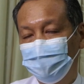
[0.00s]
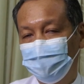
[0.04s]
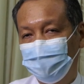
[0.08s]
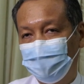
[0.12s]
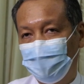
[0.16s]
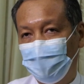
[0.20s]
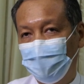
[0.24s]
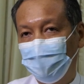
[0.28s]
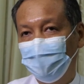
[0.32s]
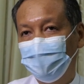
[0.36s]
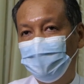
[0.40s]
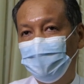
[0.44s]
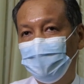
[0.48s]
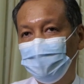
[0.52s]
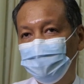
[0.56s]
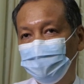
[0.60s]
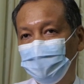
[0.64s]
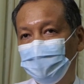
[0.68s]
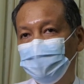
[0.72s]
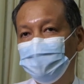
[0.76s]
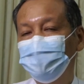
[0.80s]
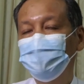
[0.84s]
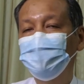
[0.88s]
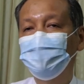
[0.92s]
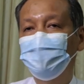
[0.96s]

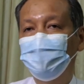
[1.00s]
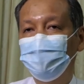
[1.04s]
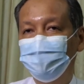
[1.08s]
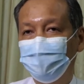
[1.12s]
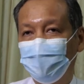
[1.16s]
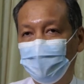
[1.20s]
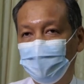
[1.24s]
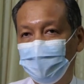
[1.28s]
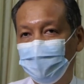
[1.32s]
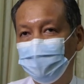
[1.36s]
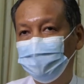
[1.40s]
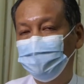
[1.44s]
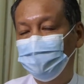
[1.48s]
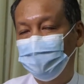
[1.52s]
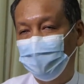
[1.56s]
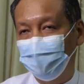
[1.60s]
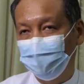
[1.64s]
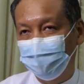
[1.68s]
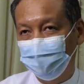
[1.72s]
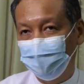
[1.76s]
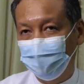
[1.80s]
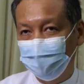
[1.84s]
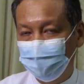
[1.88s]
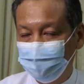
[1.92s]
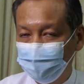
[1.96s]
Kaganazan, she ni males,
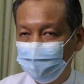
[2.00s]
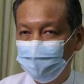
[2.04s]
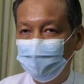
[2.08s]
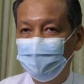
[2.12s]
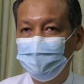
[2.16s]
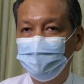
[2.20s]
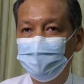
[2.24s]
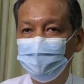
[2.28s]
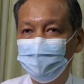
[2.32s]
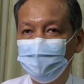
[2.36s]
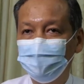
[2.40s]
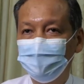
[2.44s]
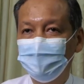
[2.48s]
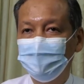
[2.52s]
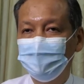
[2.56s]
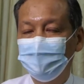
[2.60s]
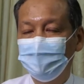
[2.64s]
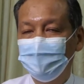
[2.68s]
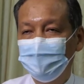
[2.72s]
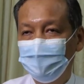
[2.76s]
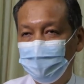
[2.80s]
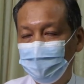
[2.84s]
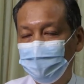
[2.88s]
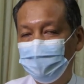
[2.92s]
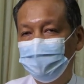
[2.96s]
Raule, Kuching tea,
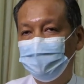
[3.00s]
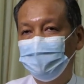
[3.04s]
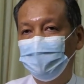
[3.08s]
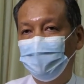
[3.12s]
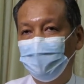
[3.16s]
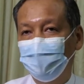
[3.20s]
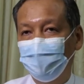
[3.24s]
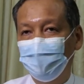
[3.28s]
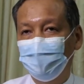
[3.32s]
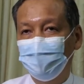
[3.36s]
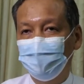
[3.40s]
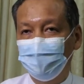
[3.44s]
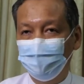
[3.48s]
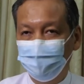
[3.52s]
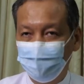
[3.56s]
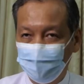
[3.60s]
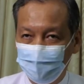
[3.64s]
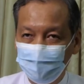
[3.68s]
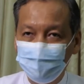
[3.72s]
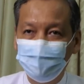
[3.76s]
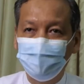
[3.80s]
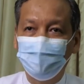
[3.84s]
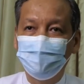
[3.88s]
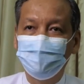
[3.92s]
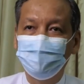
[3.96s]
Tidija,
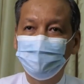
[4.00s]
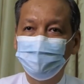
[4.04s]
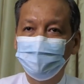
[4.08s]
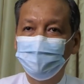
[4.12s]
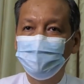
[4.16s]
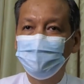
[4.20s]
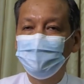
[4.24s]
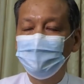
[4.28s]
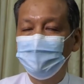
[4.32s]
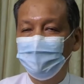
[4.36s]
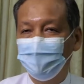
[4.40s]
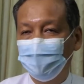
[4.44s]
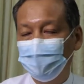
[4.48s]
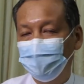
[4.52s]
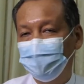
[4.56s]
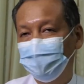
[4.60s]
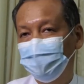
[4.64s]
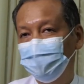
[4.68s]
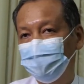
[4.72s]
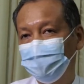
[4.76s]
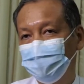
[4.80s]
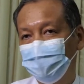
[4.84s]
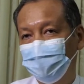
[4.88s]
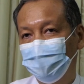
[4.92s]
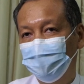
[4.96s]
Matija, you know, but on
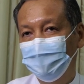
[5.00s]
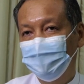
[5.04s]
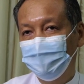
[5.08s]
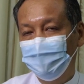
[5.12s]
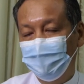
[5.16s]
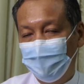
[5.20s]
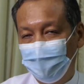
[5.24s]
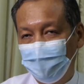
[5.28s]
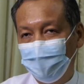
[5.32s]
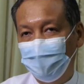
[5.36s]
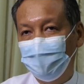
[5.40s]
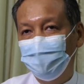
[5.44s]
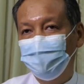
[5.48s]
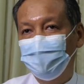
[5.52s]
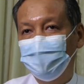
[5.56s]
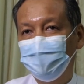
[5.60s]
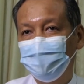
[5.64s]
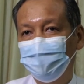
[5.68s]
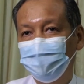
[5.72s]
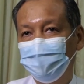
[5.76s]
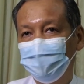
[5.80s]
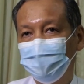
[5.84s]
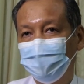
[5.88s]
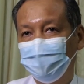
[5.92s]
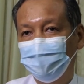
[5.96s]
this row, and about the
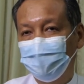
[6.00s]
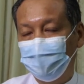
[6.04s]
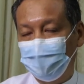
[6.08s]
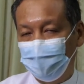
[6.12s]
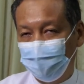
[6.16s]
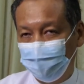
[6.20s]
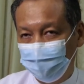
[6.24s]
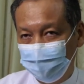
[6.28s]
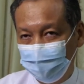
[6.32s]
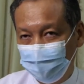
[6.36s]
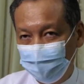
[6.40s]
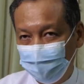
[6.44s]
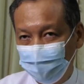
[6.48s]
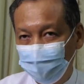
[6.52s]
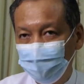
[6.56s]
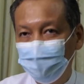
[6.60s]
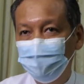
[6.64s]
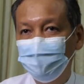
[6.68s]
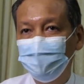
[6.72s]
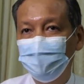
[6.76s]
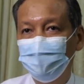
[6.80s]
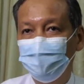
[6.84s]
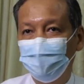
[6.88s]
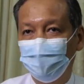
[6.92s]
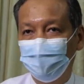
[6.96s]
video, Kagozi,
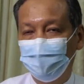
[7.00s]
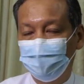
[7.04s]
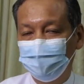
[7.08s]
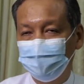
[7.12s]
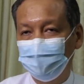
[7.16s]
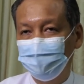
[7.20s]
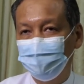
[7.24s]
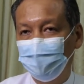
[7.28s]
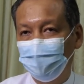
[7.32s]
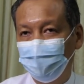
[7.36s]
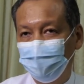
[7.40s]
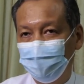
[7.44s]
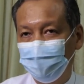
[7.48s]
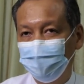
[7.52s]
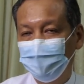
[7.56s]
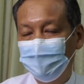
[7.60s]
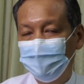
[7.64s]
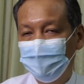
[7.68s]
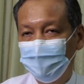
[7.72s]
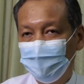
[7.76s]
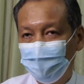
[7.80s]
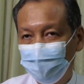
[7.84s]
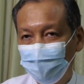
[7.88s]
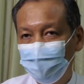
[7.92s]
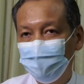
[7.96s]
2B, Chimave,
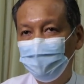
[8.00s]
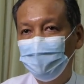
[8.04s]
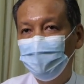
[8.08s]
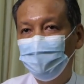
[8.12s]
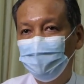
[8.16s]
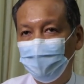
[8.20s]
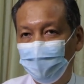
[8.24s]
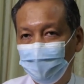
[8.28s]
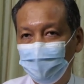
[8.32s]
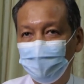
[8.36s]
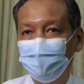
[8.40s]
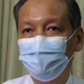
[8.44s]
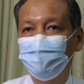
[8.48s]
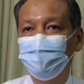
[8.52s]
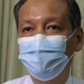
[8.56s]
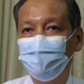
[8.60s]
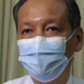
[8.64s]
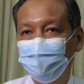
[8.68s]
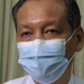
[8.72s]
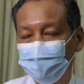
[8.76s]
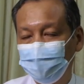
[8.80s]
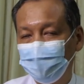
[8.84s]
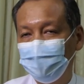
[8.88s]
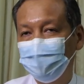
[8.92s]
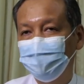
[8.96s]
2B, Vare to you,
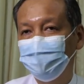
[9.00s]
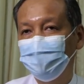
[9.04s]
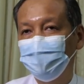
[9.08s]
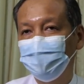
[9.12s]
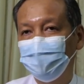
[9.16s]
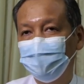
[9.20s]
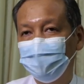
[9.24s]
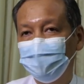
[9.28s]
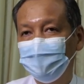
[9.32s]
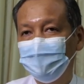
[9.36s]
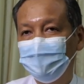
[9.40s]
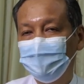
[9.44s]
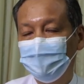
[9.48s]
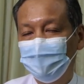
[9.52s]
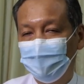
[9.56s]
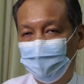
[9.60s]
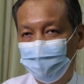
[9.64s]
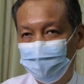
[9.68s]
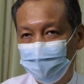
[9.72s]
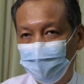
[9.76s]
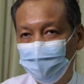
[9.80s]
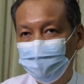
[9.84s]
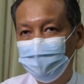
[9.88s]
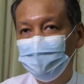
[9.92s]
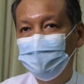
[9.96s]
Celebiro.
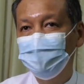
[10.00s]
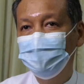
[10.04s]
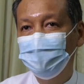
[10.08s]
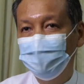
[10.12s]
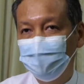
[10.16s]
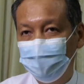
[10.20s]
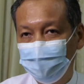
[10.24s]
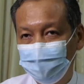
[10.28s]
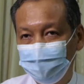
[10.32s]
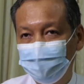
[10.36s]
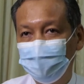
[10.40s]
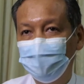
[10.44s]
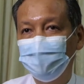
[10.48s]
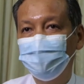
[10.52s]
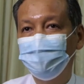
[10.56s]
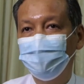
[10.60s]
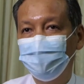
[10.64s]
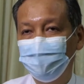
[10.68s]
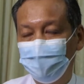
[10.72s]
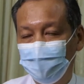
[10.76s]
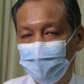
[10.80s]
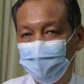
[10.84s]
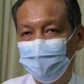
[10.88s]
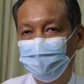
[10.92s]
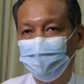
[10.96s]
Something needs have
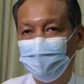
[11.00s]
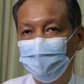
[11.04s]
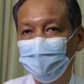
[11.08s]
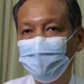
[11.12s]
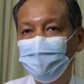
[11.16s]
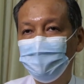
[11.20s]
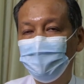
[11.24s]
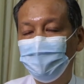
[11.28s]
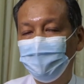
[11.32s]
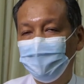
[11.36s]
said that one.